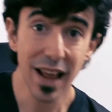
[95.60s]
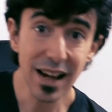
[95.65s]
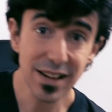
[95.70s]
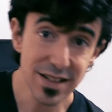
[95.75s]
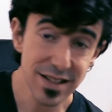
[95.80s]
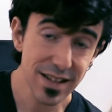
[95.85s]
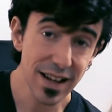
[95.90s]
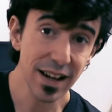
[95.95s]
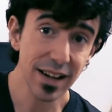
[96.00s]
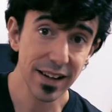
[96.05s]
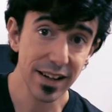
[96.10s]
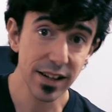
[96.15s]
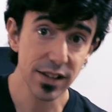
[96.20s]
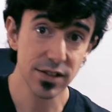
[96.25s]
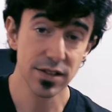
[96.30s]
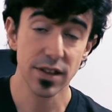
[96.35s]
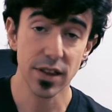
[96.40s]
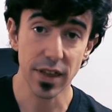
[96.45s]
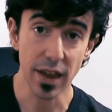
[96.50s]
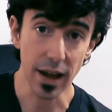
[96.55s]
with that said,
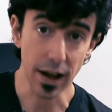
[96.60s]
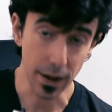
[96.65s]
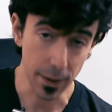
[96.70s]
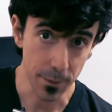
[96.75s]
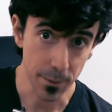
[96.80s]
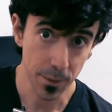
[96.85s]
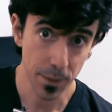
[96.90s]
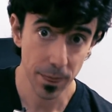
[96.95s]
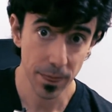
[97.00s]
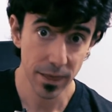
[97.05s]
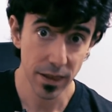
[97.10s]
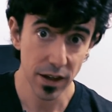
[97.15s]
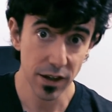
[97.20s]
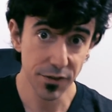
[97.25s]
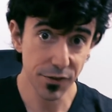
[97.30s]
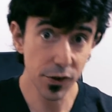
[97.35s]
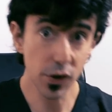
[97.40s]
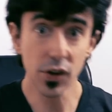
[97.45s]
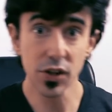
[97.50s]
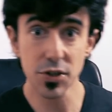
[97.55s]
here's the thing.
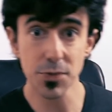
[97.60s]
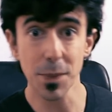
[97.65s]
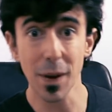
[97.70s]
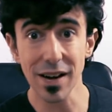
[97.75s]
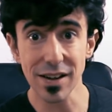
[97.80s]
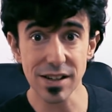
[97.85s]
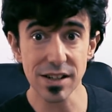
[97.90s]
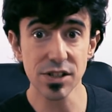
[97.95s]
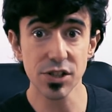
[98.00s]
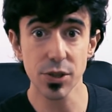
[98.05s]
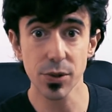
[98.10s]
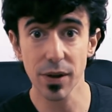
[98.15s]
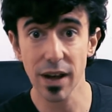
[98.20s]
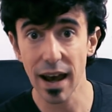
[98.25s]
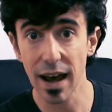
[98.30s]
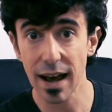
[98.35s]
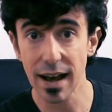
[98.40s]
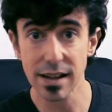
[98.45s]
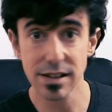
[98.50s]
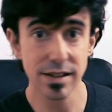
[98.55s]
If you're expecting to
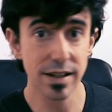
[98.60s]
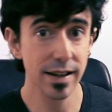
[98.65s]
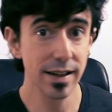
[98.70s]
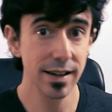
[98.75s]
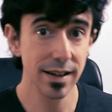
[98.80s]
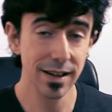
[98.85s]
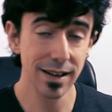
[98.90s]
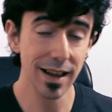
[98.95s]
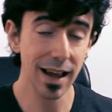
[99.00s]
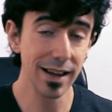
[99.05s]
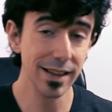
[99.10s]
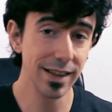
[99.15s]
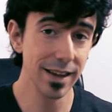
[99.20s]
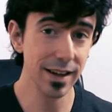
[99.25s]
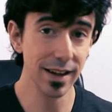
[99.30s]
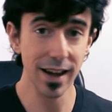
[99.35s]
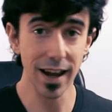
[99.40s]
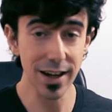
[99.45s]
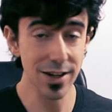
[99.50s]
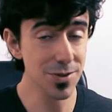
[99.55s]
get like the
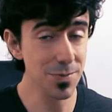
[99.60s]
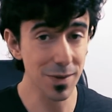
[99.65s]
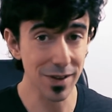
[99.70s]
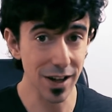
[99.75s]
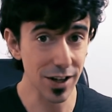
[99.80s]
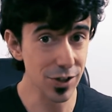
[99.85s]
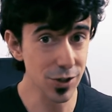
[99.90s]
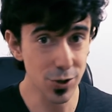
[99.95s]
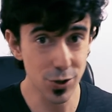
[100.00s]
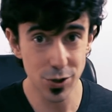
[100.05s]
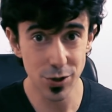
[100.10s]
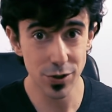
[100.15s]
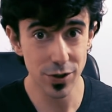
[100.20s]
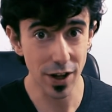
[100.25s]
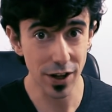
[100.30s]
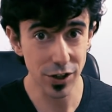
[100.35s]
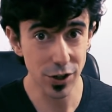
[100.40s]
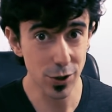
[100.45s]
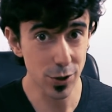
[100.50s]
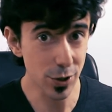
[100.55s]
engagement that
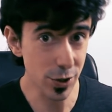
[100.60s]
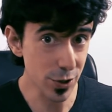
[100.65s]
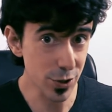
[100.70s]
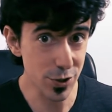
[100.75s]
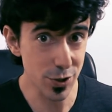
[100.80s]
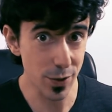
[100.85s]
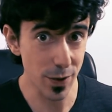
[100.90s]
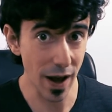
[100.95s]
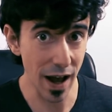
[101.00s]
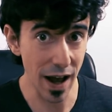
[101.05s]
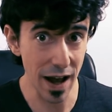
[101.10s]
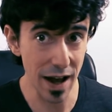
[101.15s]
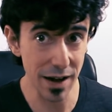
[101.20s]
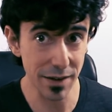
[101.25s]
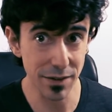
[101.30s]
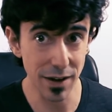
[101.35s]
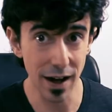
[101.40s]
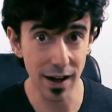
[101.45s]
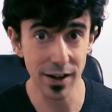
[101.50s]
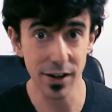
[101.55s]
you used to
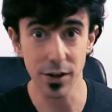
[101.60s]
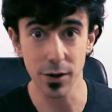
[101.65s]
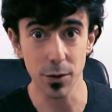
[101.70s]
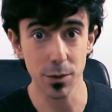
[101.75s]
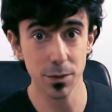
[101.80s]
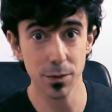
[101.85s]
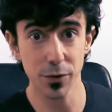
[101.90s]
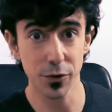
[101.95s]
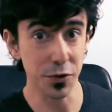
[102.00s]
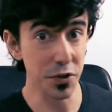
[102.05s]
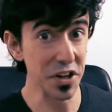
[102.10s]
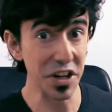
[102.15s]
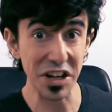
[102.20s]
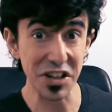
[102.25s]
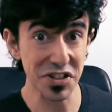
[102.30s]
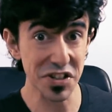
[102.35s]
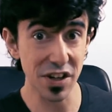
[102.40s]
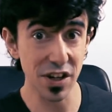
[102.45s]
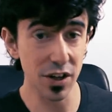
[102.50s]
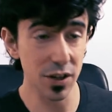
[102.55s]
have, I don't know, 3
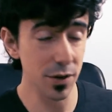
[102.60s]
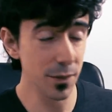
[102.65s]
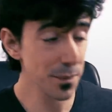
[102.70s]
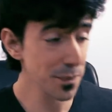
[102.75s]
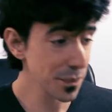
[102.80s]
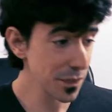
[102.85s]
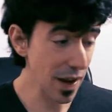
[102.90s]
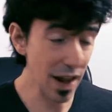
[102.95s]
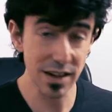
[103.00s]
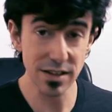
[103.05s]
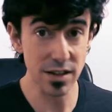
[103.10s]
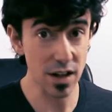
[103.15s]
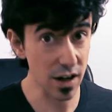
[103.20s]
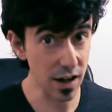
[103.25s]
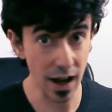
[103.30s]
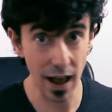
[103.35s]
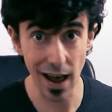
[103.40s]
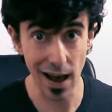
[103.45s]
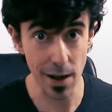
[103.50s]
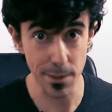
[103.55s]
years ago, that's not
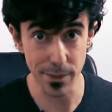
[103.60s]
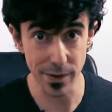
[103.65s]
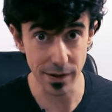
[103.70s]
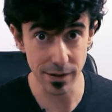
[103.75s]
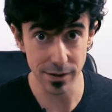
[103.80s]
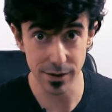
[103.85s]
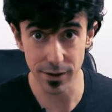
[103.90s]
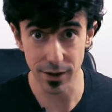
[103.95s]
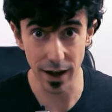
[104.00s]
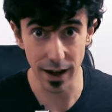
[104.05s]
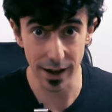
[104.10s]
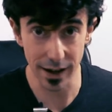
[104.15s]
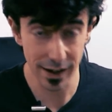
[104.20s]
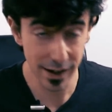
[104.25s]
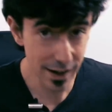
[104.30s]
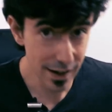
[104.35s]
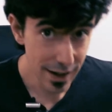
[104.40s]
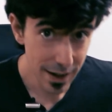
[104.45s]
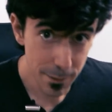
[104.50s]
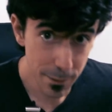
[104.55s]
gonna happen,
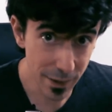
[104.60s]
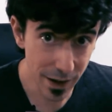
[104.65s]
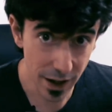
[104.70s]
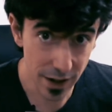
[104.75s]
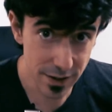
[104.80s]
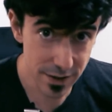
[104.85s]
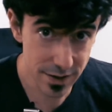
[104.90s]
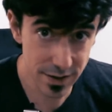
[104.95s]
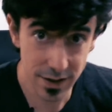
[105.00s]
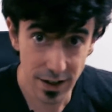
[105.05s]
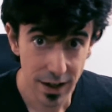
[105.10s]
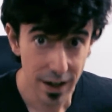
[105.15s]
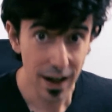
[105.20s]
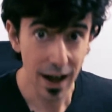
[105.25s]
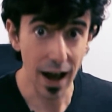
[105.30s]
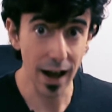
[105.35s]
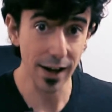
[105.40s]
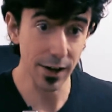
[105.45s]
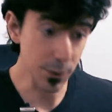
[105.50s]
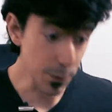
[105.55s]
okay? Because
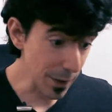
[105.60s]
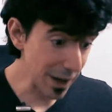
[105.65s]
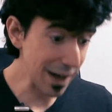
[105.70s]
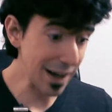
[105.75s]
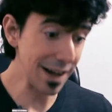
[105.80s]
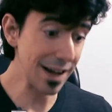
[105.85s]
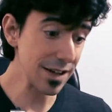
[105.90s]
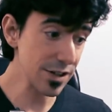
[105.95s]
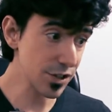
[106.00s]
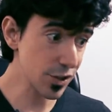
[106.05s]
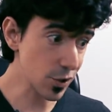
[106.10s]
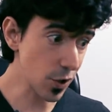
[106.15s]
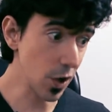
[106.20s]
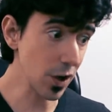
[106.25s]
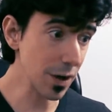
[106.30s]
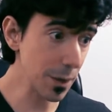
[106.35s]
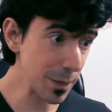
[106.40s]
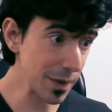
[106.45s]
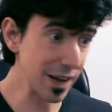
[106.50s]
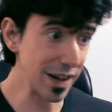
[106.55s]
I really
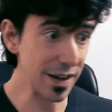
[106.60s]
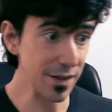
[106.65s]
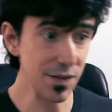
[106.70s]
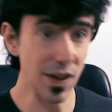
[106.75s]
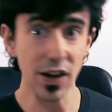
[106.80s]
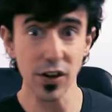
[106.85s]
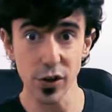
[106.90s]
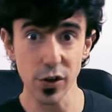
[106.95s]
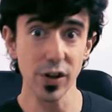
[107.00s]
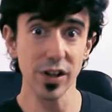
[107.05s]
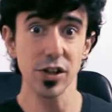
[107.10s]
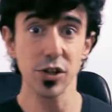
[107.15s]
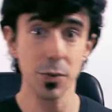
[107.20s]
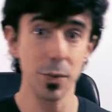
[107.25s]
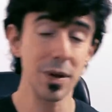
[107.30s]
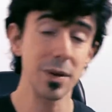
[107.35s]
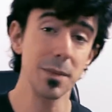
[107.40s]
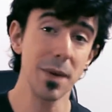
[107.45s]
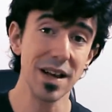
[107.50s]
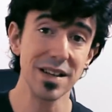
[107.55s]
strongly believe that you need to
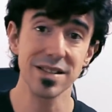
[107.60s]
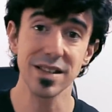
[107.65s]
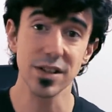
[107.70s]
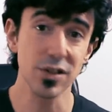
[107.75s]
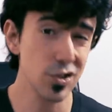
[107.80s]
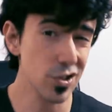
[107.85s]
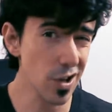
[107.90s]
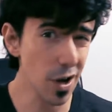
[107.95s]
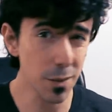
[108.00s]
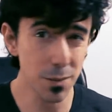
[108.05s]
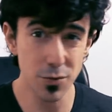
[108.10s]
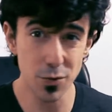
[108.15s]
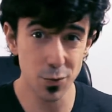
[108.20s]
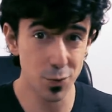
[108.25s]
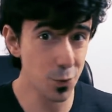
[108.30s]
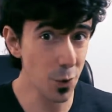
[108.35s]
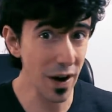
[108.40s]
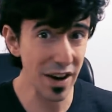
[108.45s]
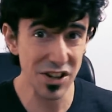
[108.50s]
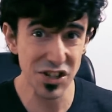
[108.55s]
be investing
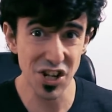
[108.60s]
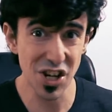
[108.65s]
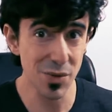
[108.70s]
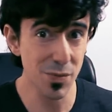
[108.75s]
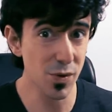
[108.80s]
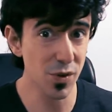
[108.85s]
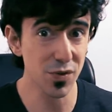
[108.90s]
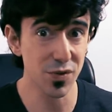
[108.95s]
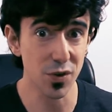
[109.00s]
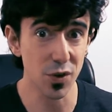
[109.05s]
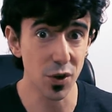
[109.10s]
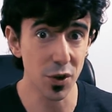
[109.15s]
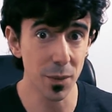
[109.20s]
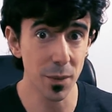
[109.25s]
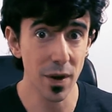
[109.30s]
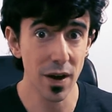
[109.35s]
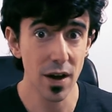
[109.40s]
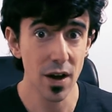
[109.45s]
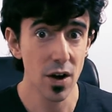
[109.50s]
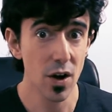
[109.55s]
some way, shape, or form